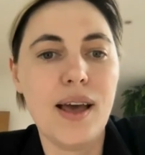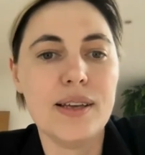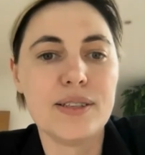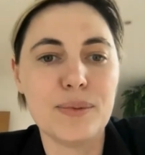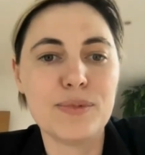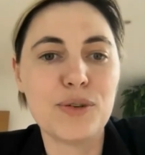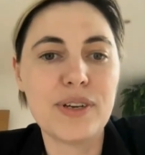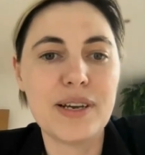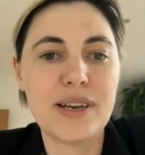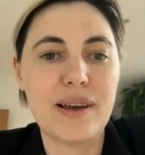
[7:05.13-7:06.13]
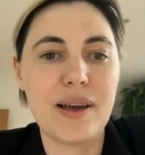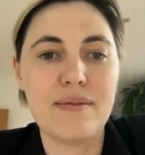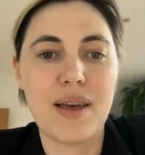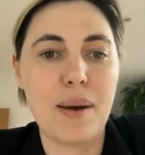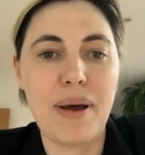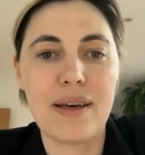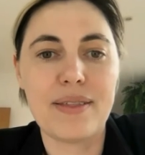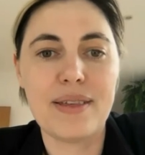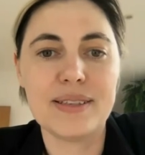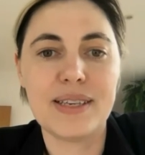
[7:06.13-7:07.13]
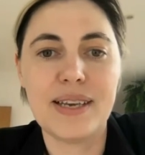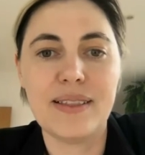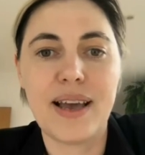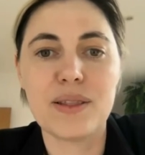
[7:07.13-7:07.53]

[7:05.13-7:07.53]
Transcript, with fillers: So, I'm talking about things here like